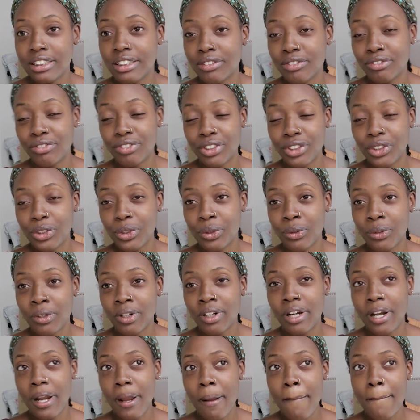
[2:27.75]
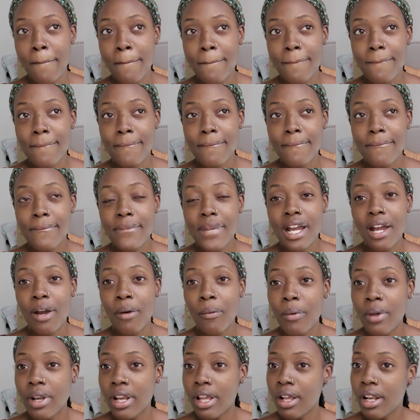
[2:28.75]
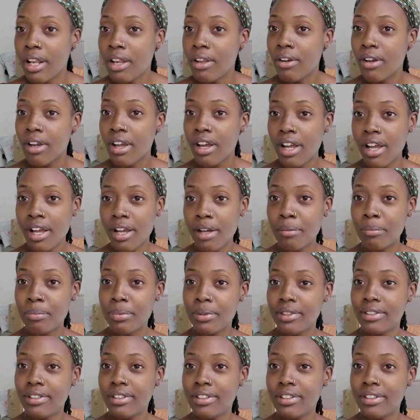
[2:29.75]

the front door. And when I look up,